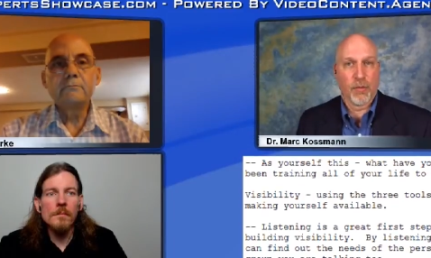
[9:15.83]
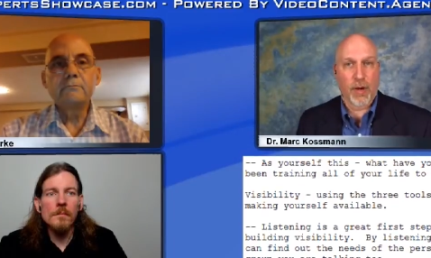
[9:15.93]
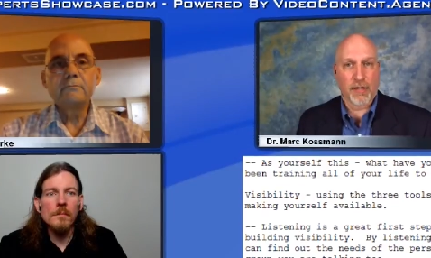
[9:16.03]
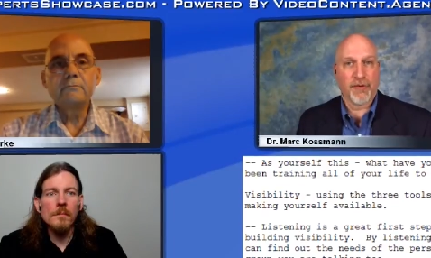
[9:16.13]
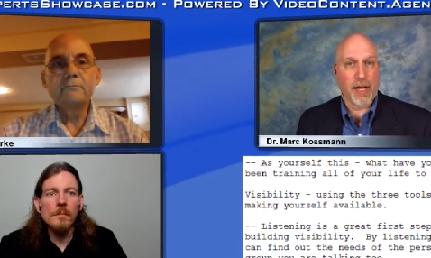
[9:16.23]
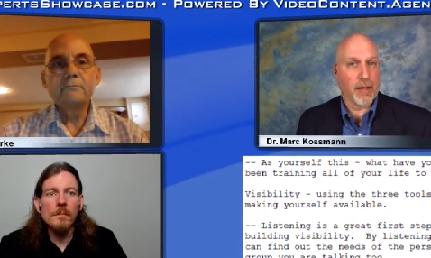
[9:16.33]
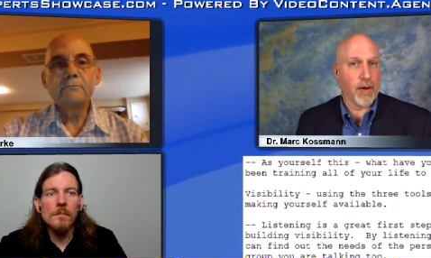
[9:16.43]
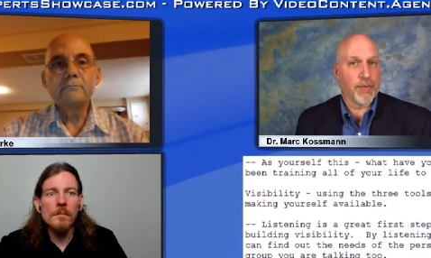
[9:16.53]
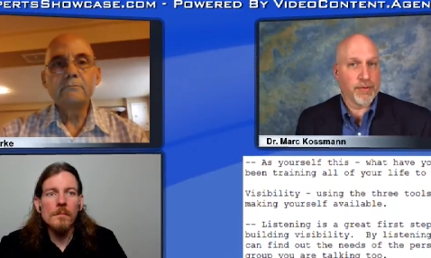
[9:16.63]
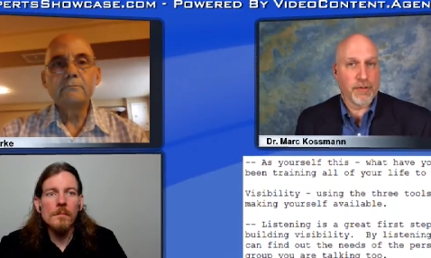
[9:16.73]
Speaker 1: want to
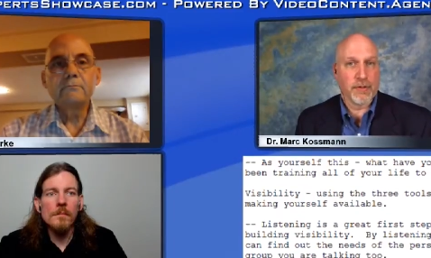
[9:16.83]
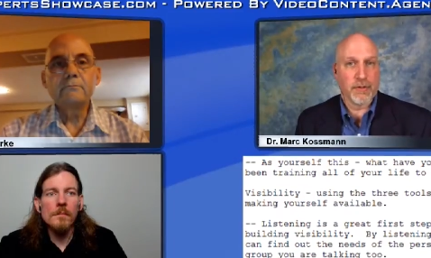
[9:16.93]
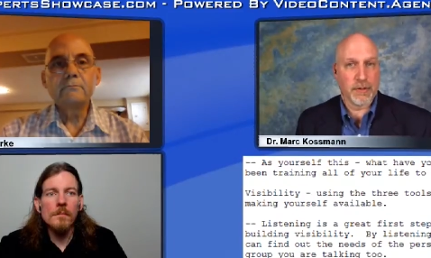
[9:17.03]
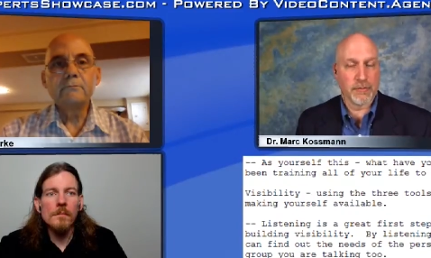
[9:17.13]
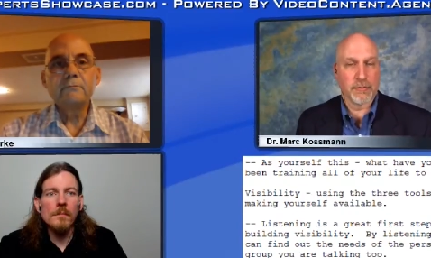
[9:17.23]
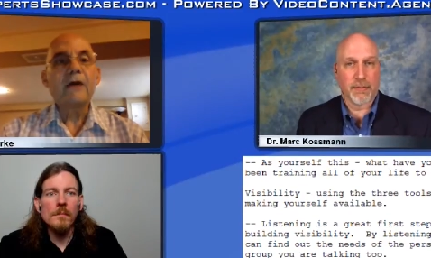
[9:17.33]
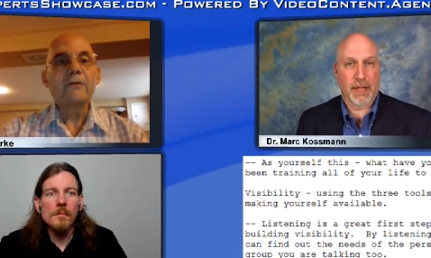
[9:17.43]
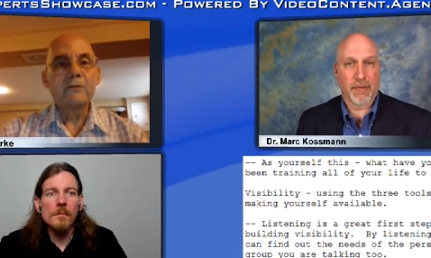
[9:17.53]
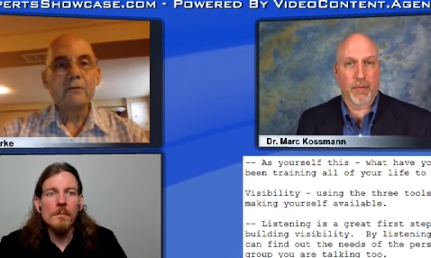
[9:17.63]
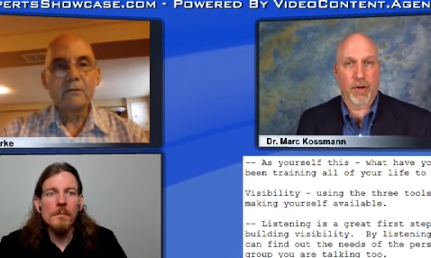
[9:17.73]
follow up with you and, and
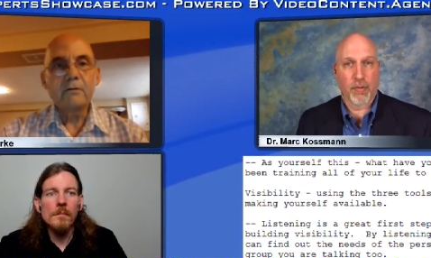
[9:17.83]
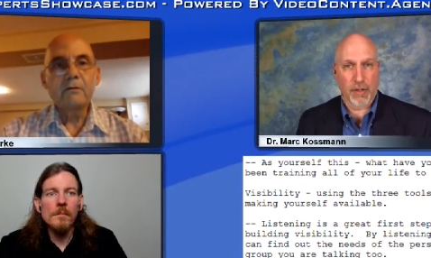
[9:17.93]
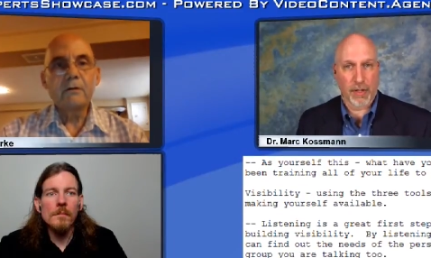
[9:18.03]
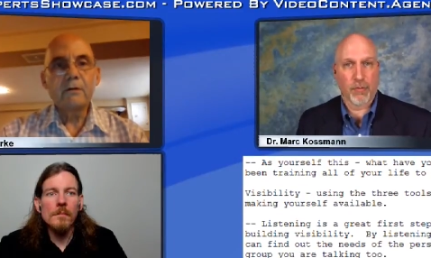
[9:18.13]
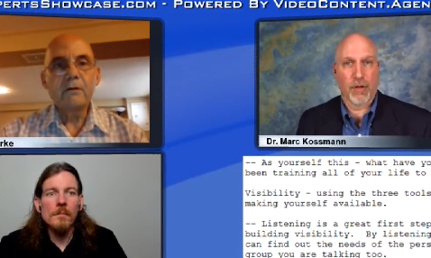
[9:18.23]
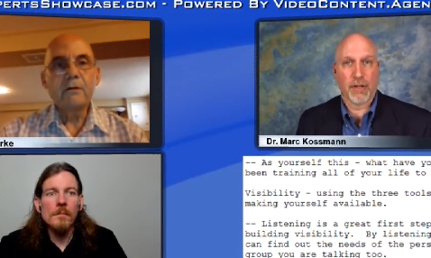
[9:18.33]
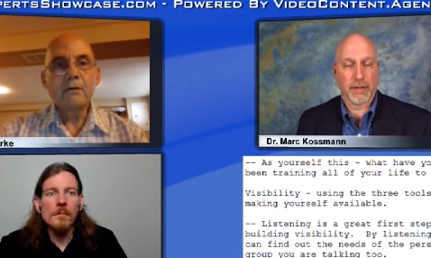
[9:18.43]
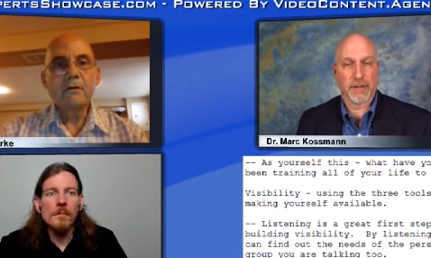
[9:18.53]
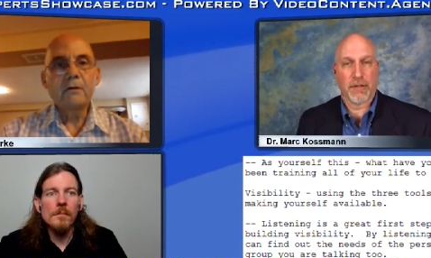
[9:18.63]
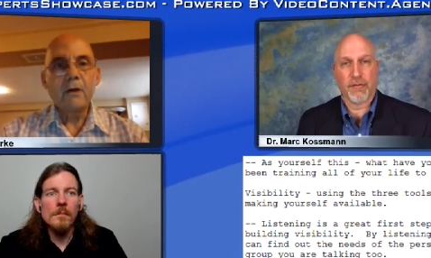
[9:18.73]
yes. maybe work one on
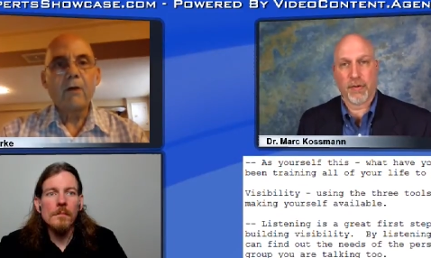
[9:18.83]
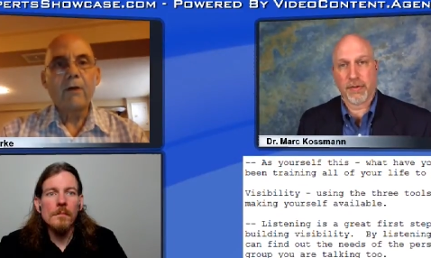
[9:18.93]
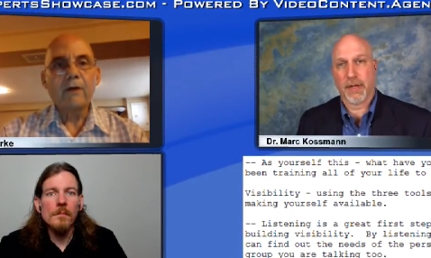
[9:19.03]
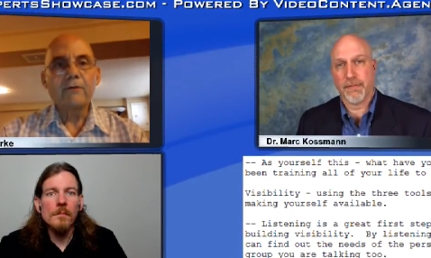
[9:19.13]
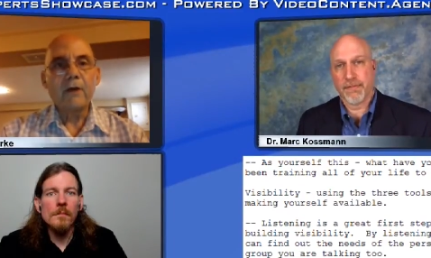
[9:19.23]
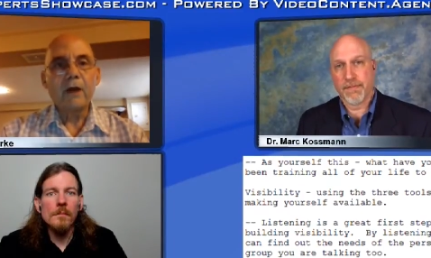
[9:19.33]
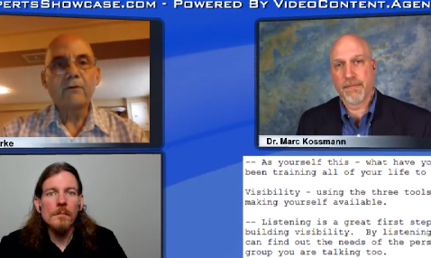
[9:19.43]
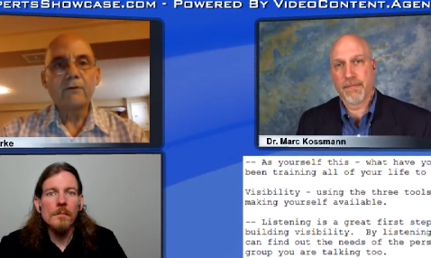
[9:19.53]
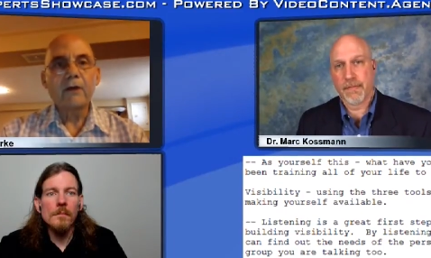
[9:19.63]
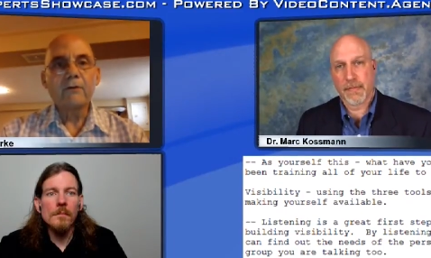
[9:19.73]
one and so forth. Oh, yeah. yes,
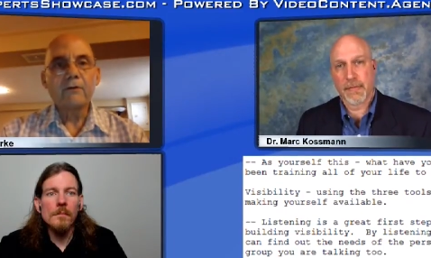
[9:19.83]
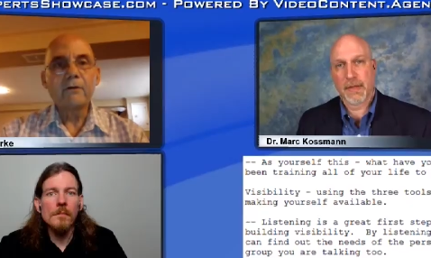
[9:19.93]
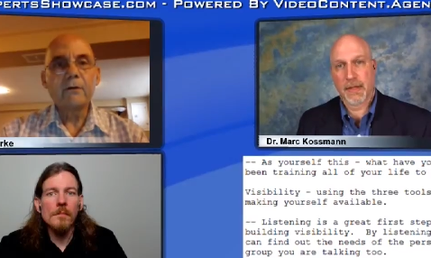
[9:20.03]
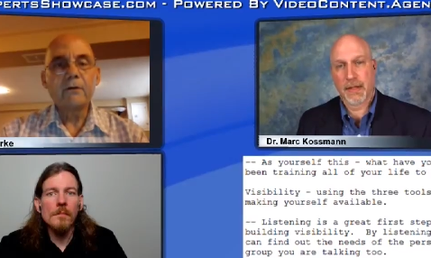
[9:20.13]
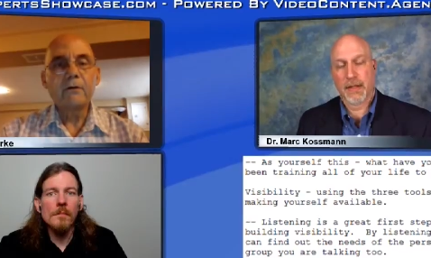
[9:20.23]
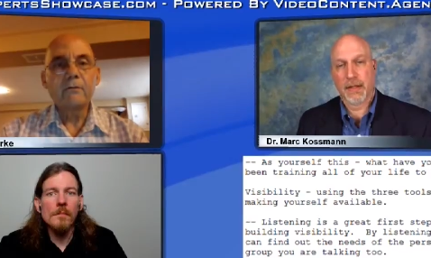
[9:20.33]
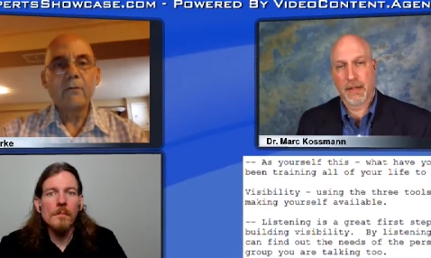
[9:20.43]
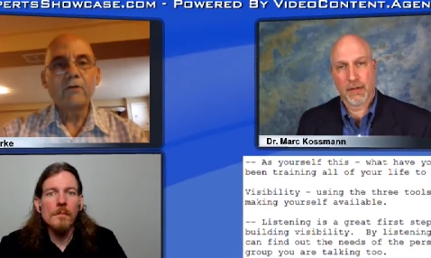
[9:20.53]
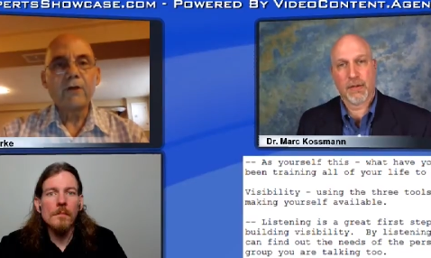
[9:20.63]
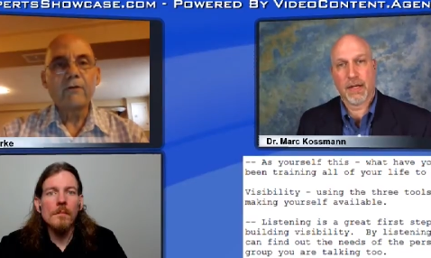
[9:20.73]
Speaker 2: yes, yes.
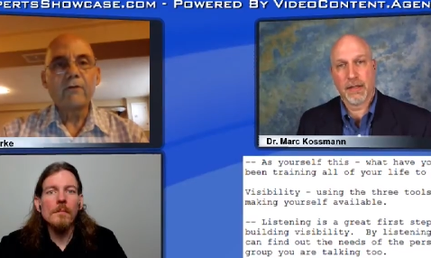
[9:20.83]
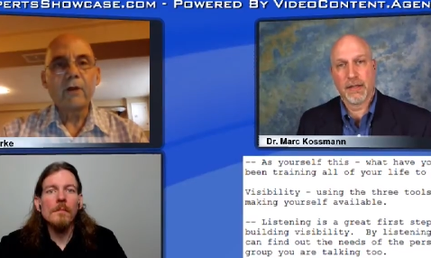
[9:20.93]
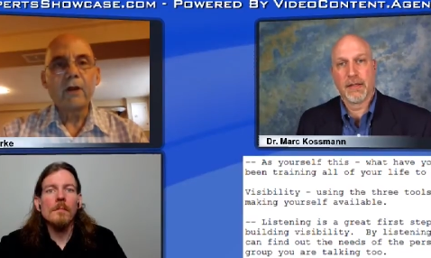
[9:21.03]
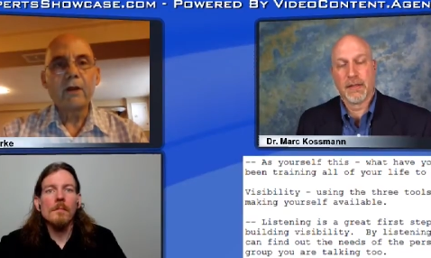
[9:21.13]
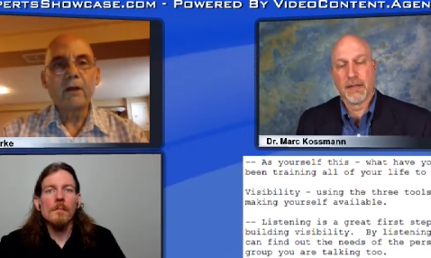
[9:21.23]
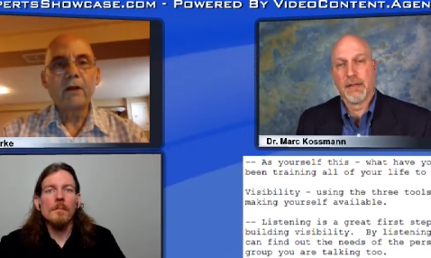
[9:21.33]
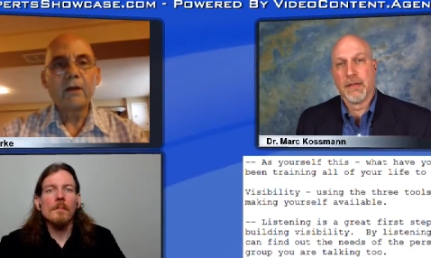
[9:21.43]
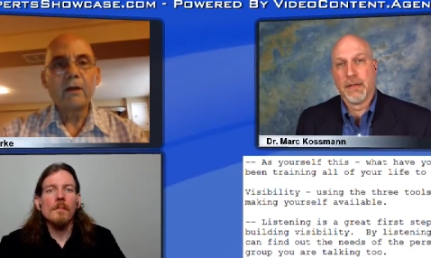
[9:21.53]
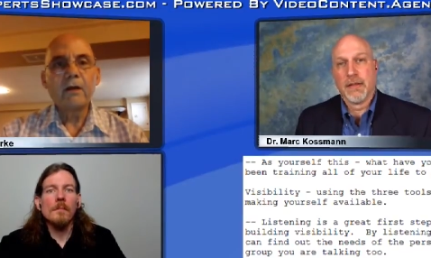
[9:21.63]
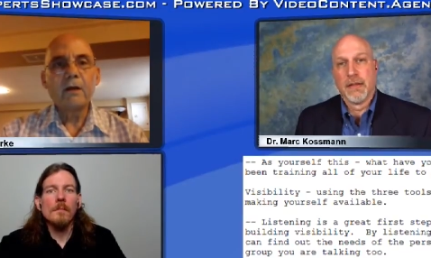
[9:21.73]
Okay.
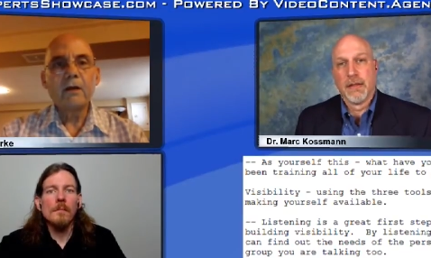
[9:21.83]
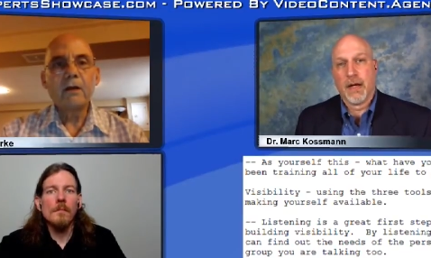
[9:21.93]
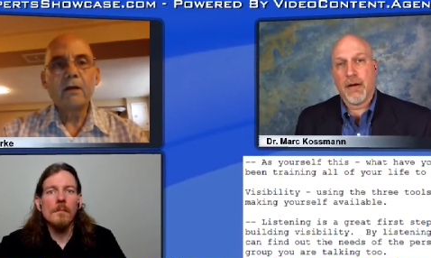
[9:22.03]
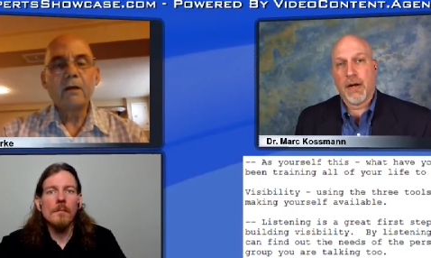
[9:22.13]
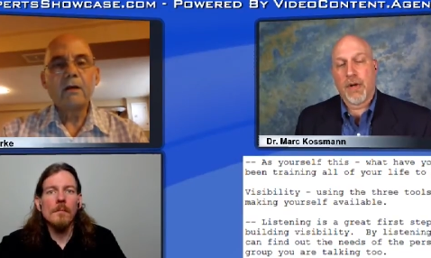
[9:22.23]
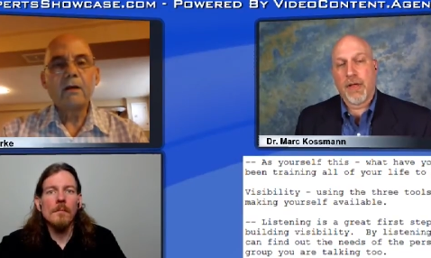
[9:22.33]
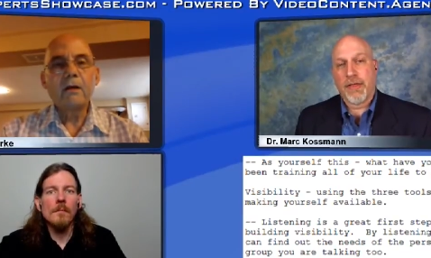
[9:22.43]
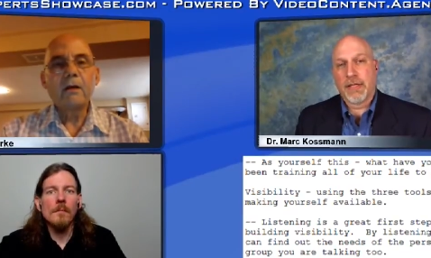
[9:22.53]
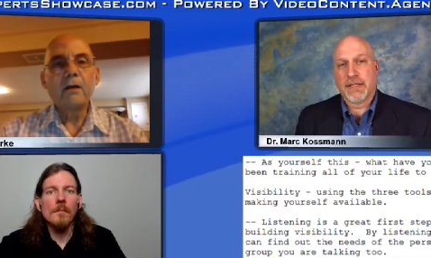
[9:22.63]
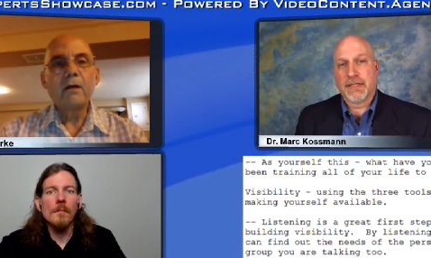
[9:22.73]
Speaker 1: All right. Well, I
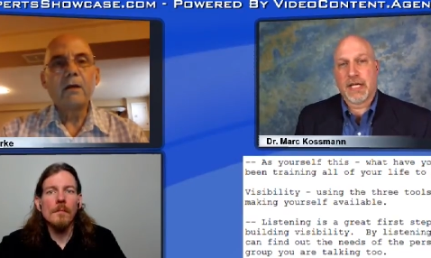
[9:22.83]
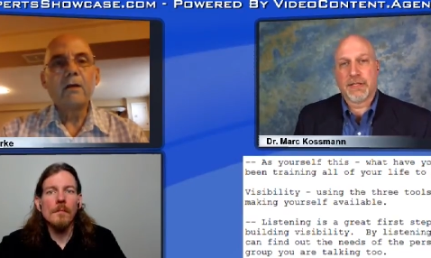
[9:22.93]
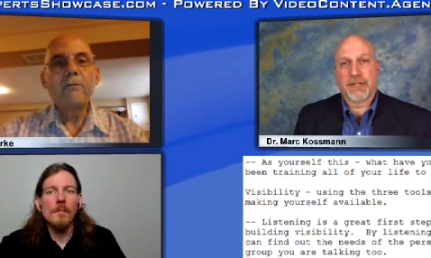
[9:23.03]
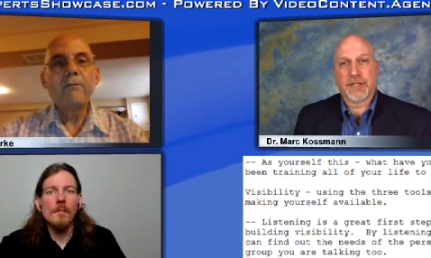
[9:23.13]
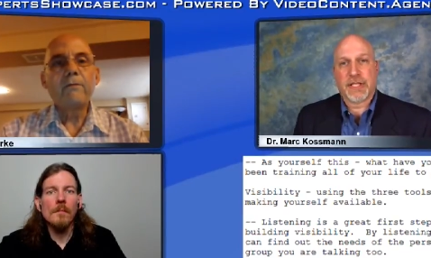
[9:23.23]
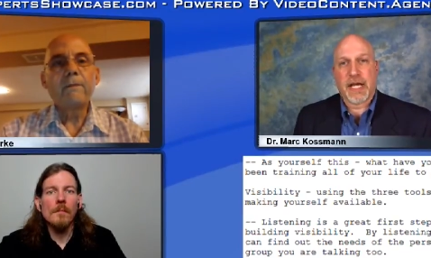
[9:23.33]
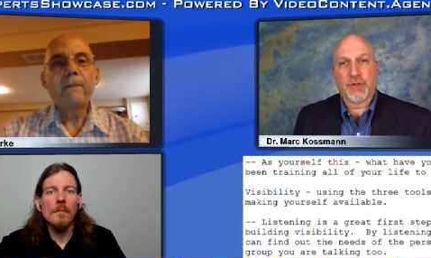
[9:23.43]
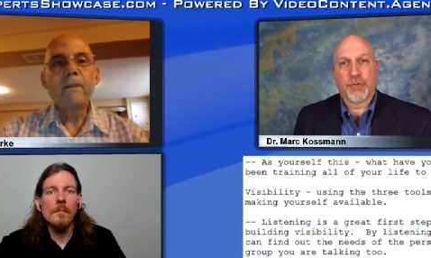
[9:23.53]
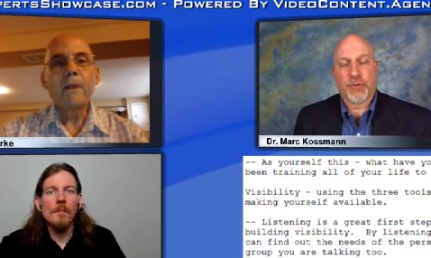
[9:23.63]
think that sets the stage